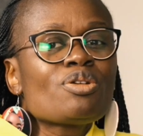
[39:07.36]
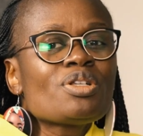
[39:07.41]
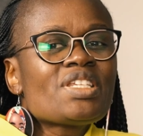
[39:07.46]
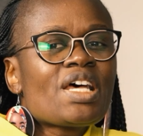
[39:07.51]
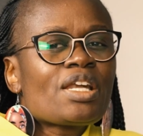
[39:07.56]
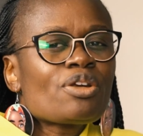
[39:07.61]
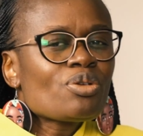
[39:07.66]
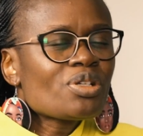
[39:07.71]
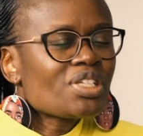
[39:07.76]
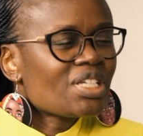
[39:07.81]

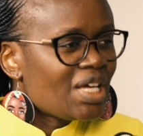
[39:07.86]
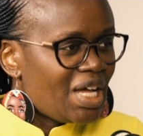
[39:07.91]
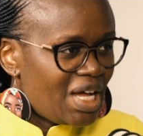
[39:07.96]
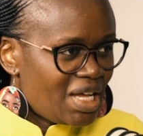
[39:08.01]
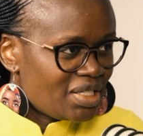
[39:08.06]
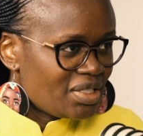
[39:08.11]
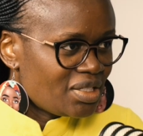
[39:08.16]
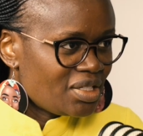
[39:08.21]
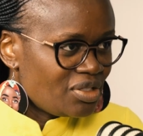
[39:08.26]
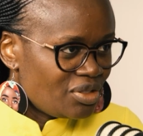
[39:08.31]
roles are not
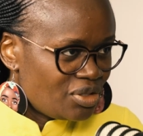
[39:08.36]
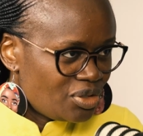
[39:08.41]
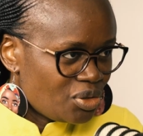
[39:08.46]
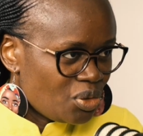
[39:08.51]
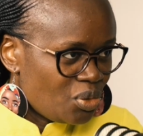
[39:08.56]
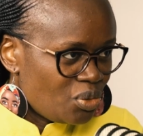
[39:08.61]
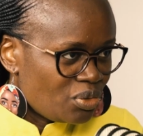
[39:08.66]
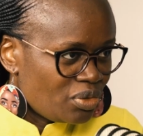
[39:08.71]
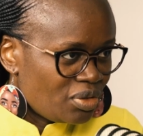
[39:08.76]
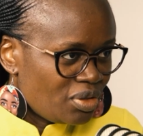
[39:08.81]
cast in
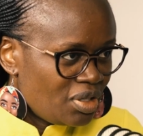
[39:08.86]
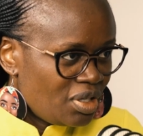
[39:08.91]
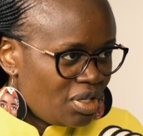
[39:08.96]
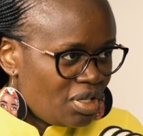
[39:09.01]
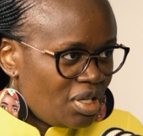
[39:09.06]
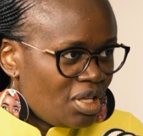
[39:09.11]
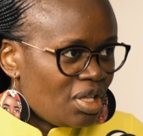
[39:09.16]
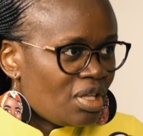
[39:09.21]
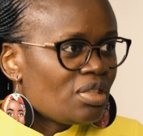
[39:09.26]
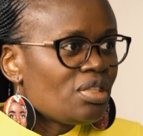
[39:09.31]
stone.
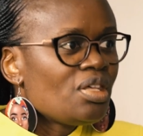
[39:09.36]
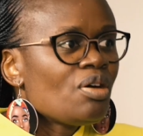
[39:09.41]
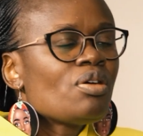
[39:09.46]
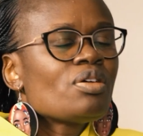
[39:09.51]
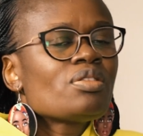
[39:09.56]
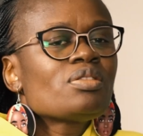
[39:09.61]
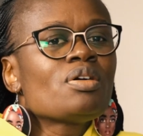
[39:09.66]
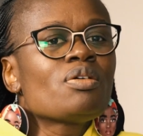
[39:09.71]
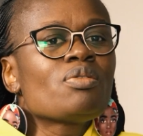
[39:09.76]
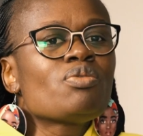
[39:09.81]

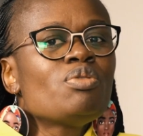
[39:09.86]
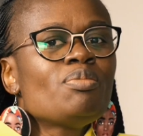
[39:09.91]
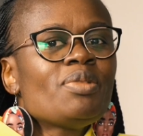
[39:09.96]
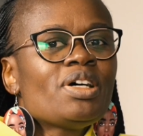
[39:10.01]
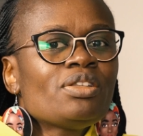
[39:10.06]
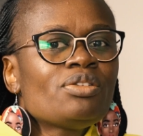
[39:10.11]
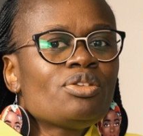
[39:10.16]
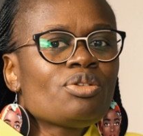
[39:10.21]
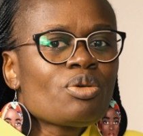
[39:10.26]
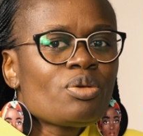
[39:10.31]
The
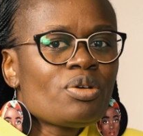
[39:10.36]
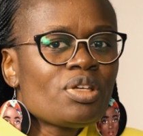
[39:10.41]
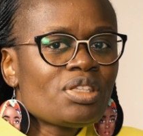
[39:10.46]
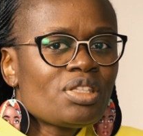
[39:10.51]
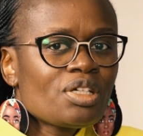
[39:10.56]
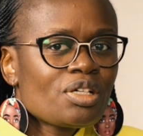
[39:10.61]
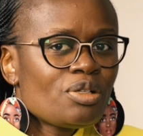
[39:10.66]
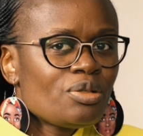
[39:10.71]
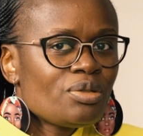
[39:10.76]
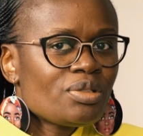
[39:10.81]
woman
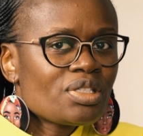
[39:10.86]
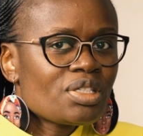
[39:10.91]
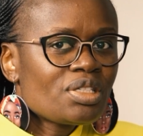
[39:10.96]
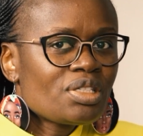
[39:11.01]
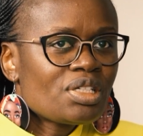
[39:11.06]
throwing the clothes